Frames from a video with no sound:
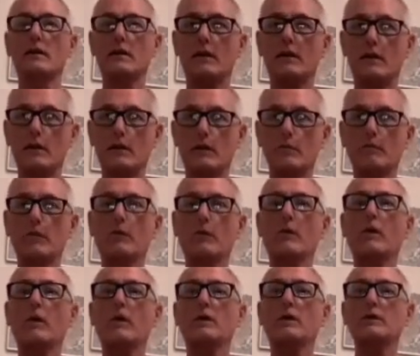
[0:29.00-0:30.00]
the
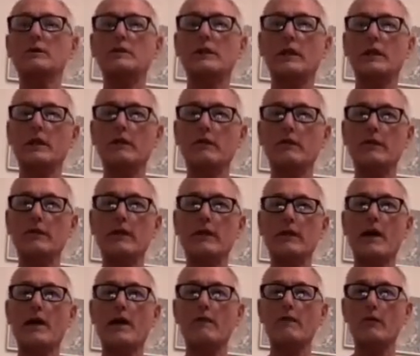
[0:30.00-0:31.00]
more chi we
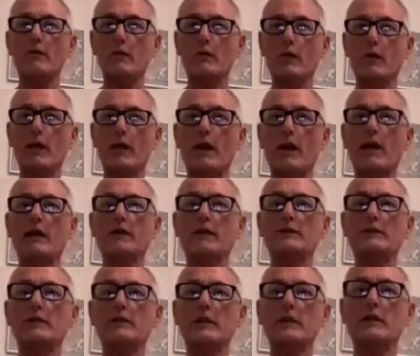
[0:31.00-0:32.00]
have, the more
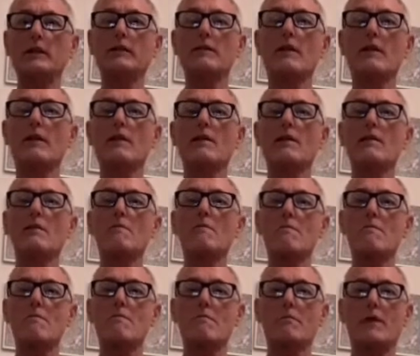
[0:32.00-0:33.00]
energy.
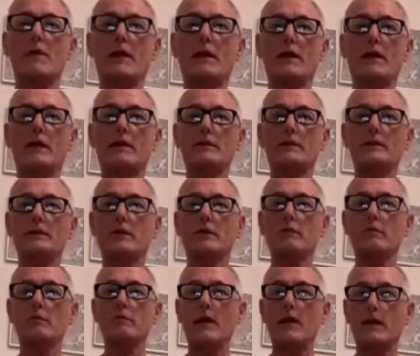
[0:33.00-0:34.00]
And so
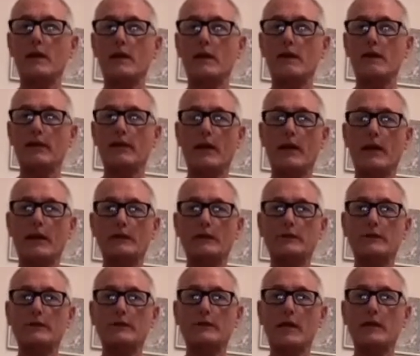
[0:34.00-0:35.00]
many of the
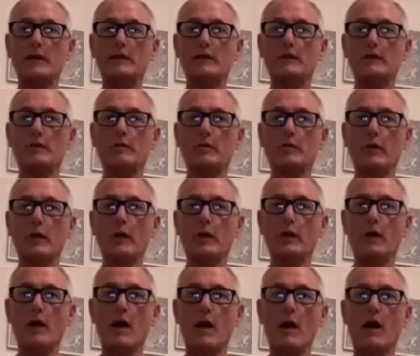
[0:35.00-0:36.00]
exercises
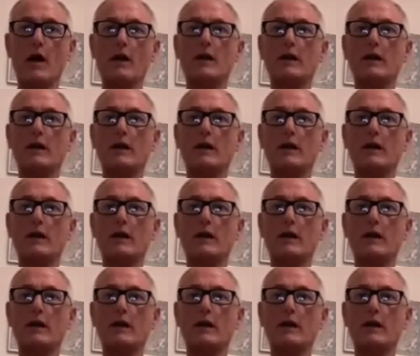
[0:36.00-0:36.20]
work on